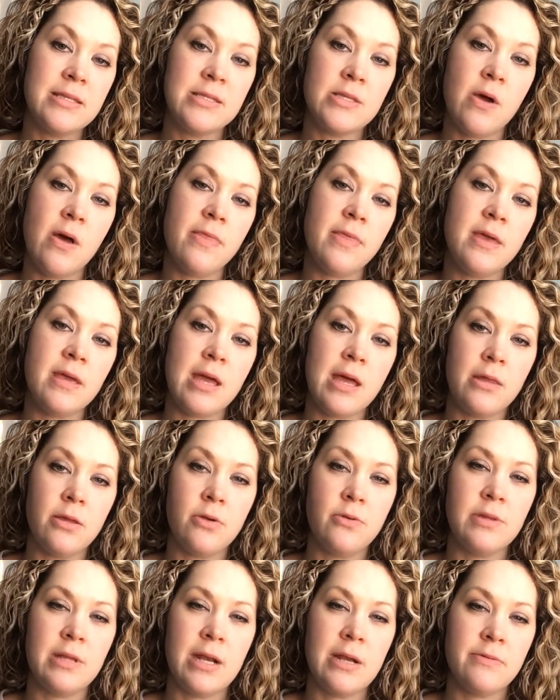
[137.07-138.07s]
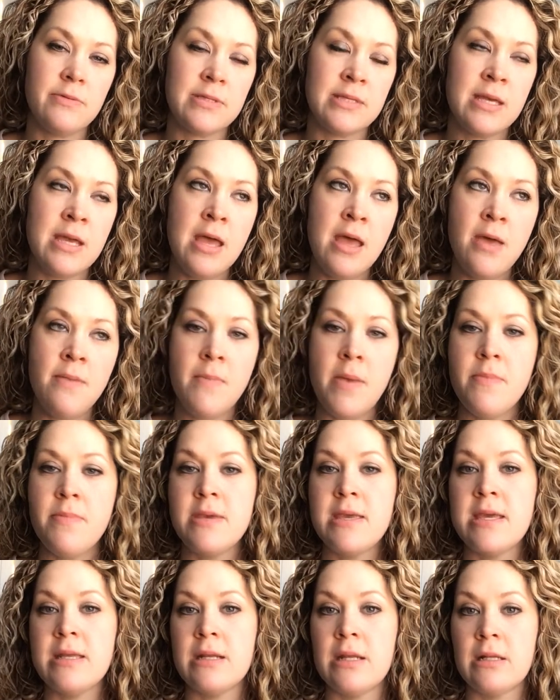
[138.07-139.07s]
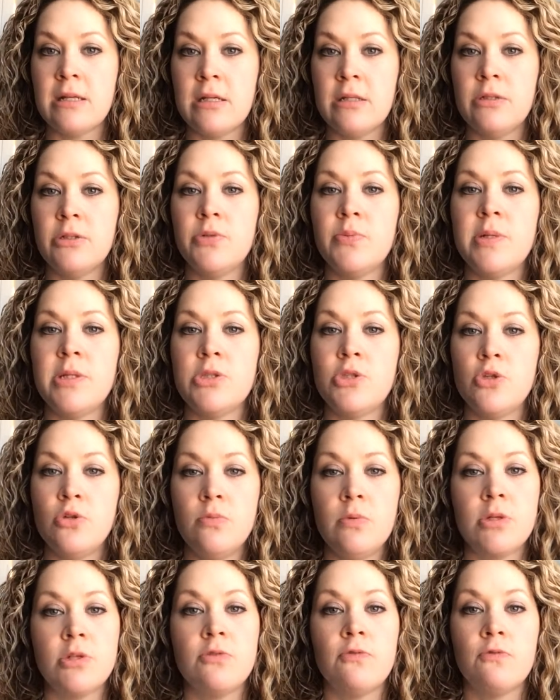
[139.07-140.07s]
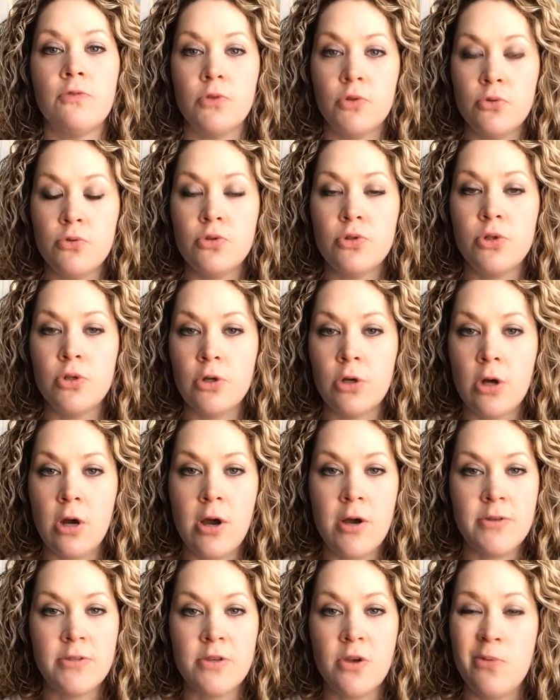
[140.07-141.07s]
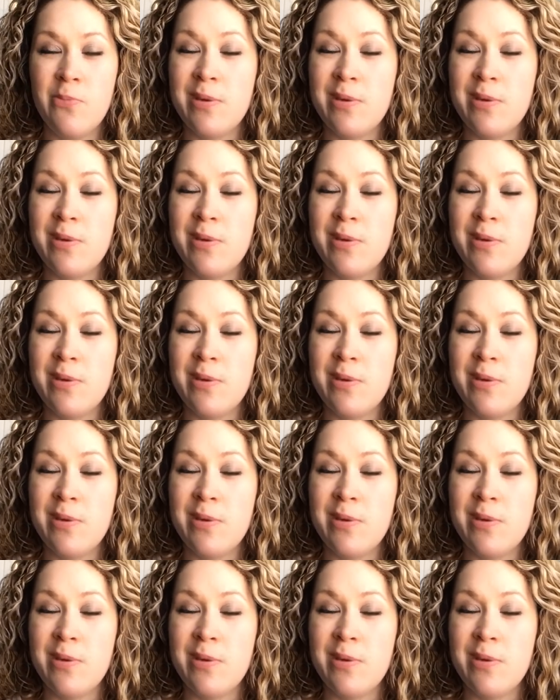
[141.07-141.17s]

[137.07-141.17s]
So I think I learned that I was maybe getting on a little bit too much fruit sugar also,